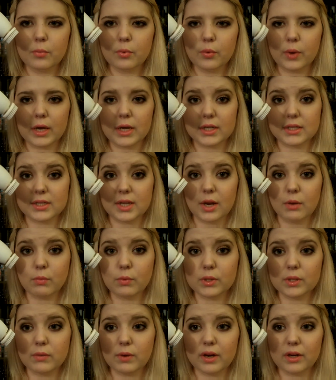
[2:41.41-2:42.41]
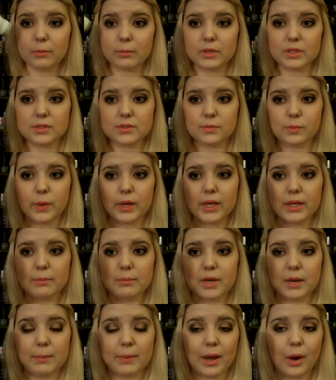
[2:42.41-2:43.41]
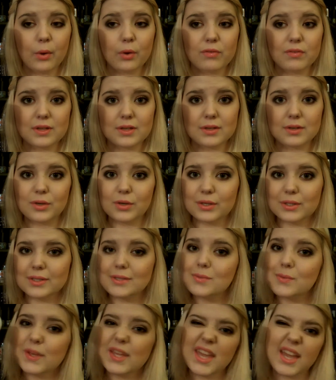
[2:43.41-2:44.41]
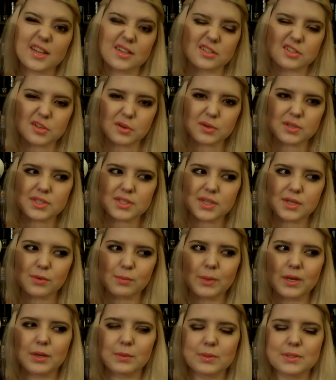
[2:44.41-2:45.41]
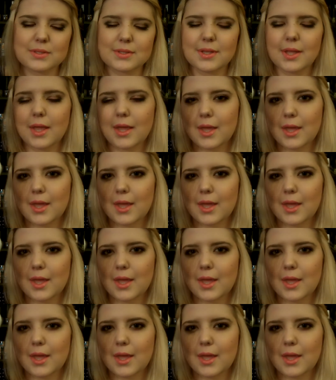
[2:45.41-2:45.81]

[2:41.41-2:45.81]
product that I really recommend as well, but I'm out of it currently, so I can't show it to you, but it was